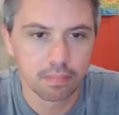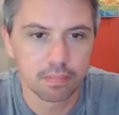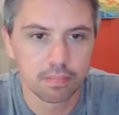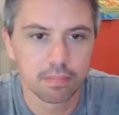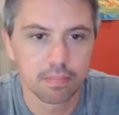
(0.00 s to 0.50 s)

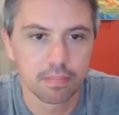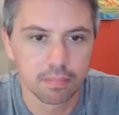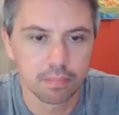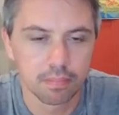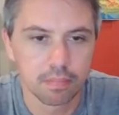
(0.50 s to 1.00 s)

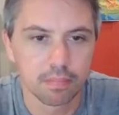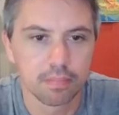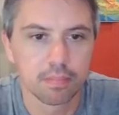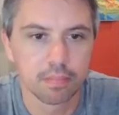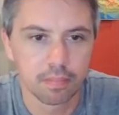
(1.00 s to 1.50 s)

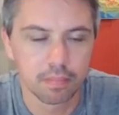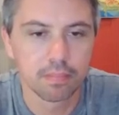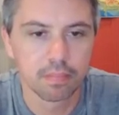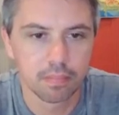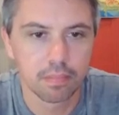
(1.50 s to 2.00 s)

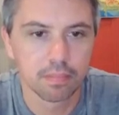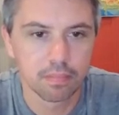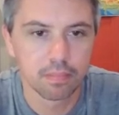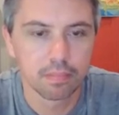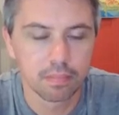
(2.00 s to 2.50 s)

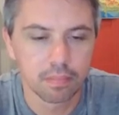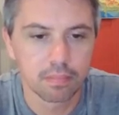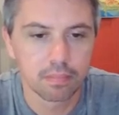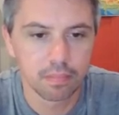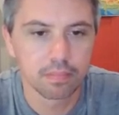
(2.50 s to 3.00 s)

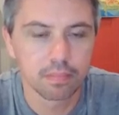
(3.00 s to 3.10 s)
[no speech]